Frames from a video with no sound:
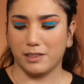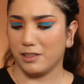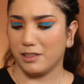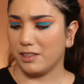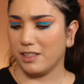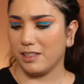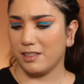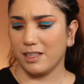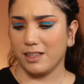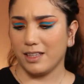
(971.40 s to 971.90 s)

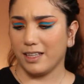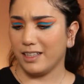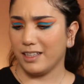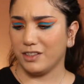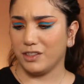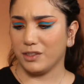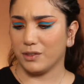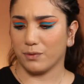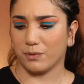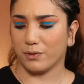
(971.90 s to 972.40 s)
is it that I
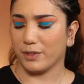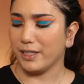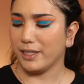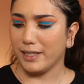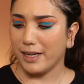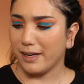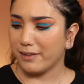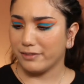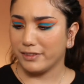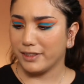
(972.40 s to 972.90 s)
just read
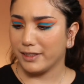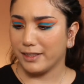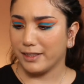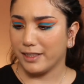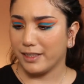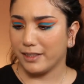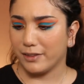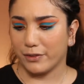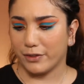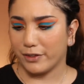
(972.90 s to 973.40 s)

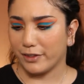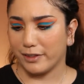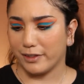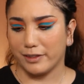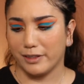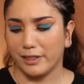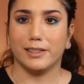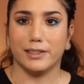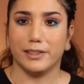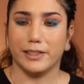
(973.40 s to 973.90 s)
everything or
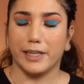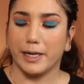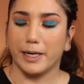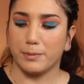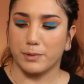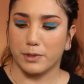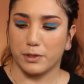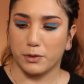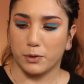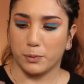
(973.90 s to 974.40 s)
the
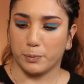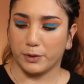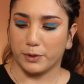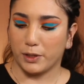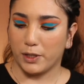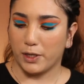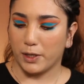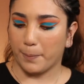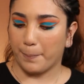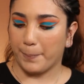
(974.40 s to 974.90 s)
names are super
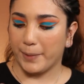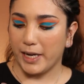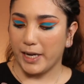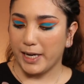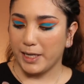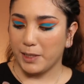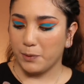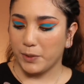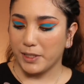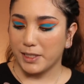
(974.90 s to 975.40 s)
long? But
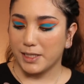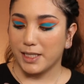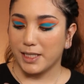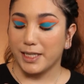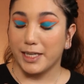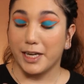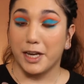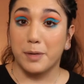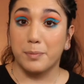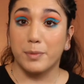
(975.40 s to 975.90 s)
anyways, the
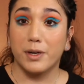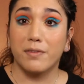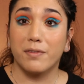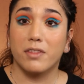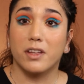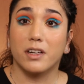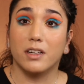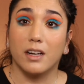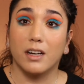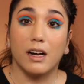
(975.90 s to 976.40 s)
name of
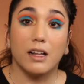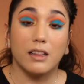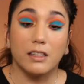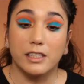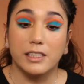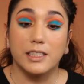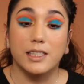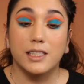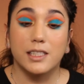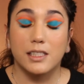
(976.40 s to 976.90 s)
the color
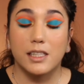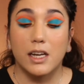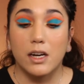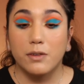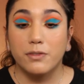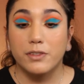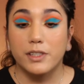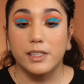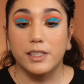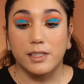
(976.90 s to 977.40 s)

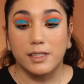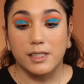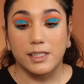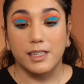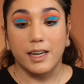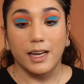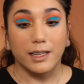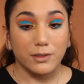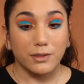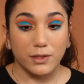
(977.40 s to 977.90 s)
itself is
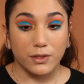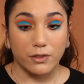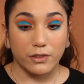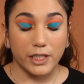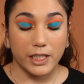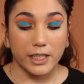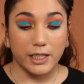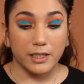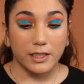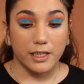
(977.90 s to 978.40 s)

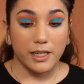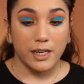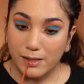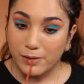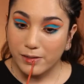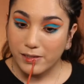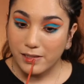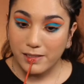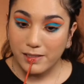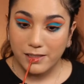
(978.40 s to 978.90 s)
Nectarine. I
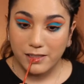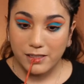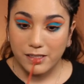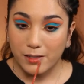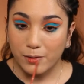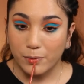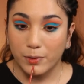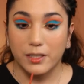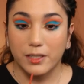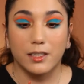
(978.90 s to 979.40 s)
wasn't
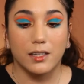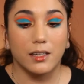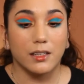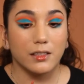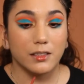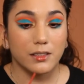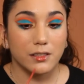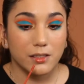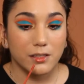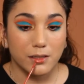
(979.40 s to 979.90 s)
sure what
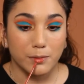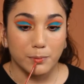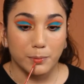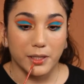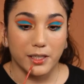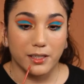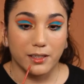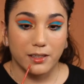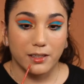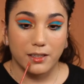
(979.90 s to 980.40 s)
color to
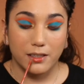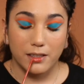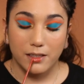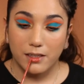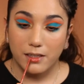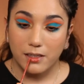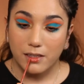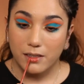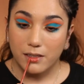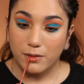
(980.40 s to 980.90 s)
pick
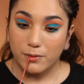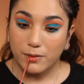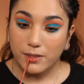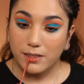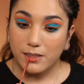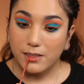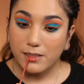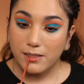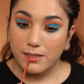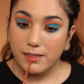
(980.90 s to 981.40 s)
with
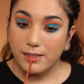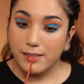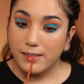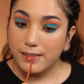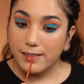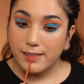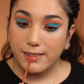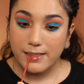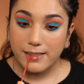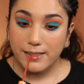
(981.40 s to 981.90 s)
this
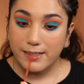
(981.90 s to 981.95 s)
look.